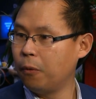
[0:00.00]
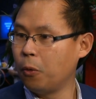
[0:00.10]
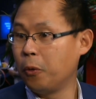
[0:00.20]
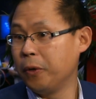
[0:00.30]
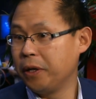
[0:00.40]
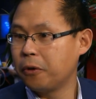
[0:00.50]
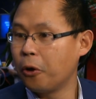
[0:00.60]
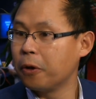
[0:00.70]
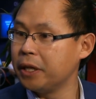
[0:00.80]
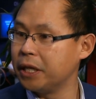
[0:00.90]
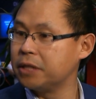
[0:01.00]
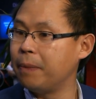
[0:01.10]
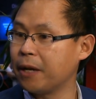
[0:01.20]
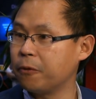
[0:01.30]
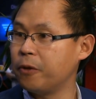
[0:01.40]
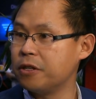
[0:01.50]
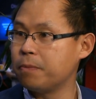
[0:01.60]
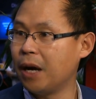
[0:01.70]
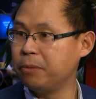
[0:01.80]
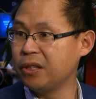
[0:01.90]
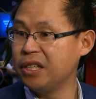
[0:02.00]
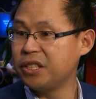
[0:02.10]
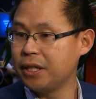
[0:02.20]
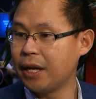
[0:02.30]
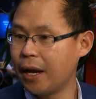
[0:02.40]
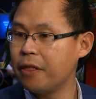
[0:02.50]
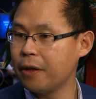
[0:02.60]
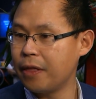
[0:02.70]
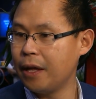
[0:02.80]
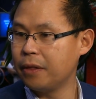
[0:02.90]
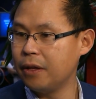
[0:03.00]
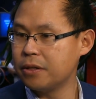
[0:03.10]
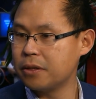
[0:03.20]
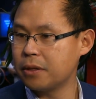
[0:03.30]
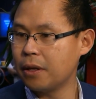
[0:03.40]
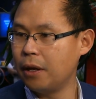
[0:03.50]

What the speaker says: what we currently expect with this population, and I think that this